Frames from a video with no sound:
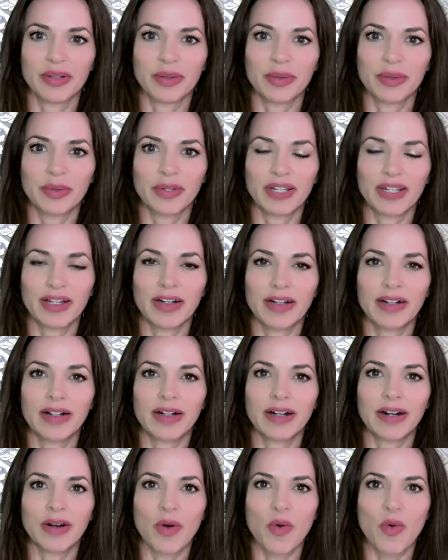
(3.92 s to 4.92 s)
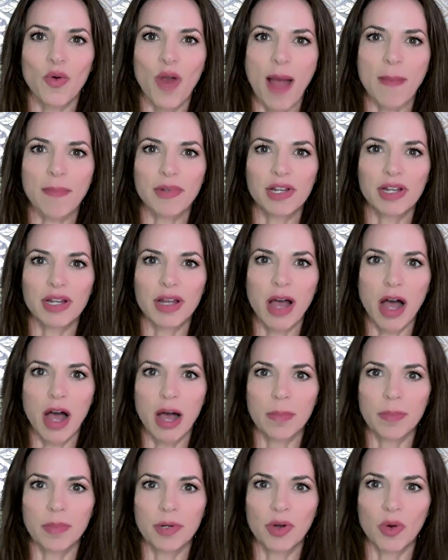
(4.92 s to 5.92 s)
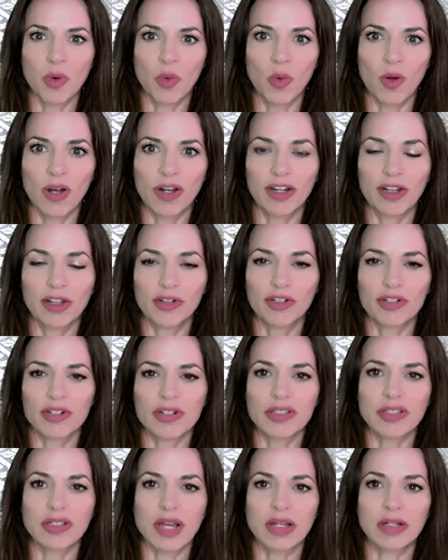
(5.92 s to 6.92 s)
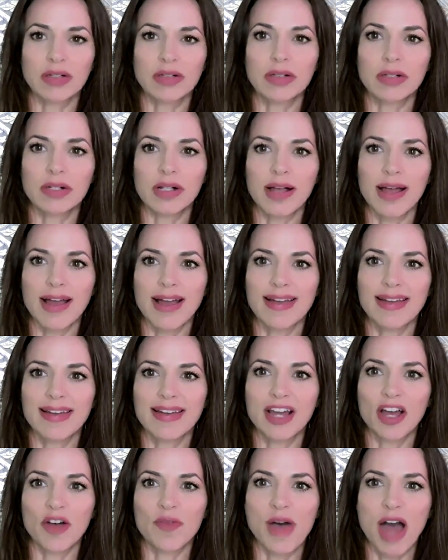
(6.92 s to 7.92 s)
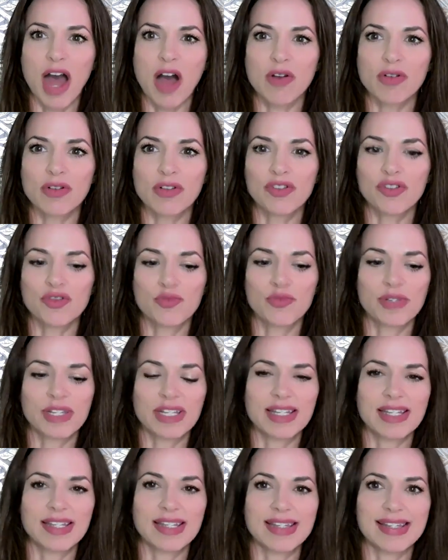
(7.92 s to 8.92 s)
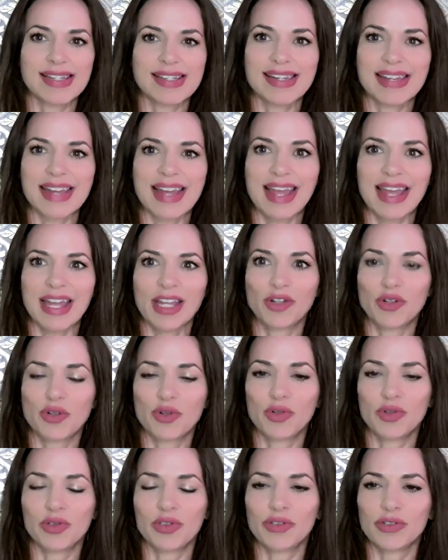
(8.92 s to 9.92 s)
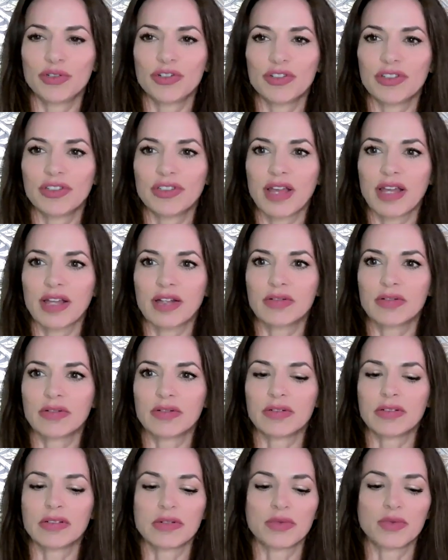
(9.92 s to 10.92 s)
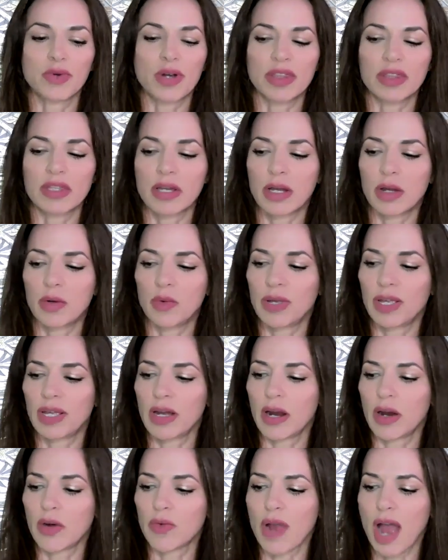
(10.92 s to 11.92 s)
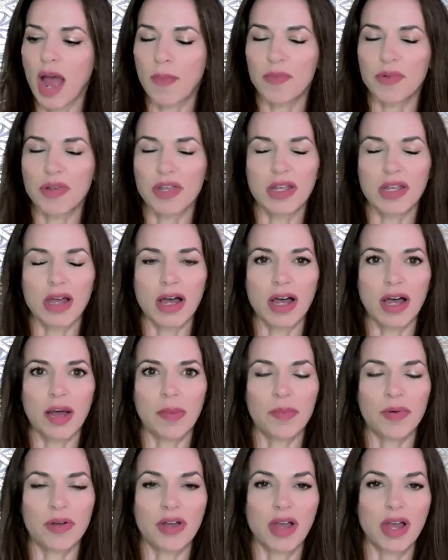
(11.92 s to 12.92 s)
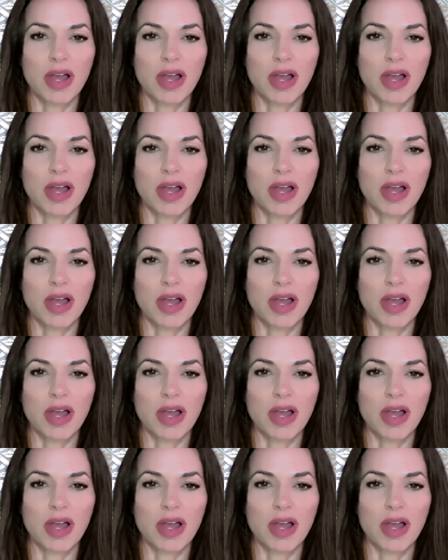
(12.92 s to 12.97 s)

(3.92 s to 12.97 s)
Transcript: We are wrapping up one lunar cycle and about to begin a new lunar cycle. The one that we are wrapping up,